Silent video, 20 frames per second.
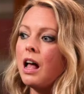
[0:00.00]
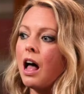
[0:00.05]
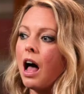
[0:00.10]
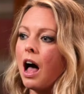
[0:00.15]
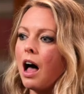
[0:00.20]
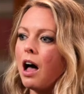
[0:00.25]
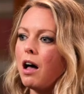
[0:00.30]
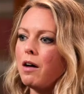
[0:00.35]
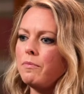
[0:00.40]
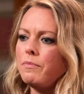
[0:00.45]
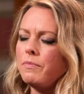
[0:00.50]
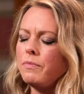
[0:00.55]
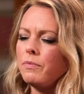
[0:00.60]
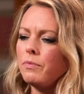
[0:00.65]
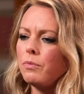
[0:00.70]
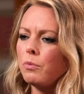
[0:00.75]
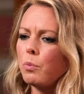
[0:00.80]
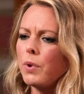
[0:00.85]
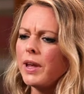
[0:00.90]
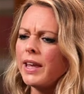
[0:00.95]

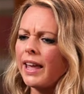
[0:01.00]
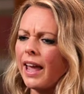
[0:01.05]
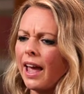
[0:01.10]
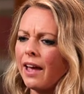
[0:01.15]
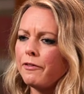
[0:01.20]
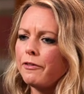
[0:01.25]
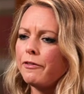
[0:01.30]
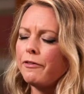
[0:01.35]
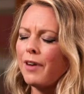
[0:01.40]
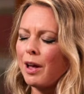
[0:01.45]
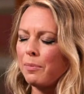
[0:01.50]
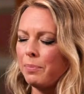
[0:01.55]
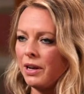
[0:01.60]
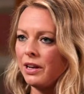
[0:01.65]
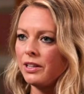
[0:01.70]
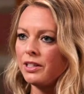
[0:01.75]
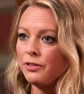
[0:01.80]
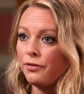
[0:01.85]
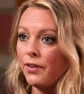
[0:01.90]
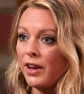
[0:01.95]
We get
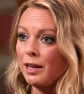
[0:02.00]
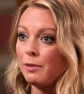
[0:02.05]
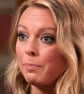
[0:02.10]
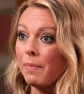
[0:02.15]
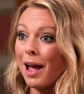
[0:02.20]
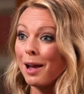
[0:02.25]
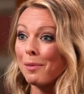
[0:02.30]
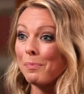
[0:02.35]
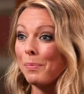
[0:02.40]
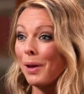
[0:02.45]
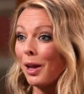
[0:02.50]
fabulous feedback